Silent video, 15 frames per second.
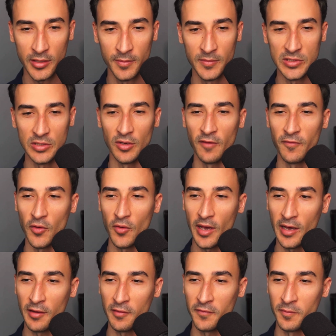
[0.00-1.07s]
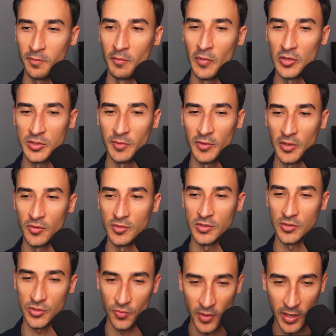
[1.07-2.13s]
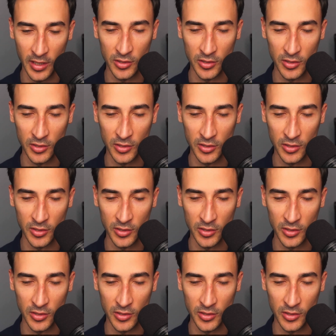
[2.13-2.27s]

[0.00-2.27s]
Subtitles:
So if you have multiple users writing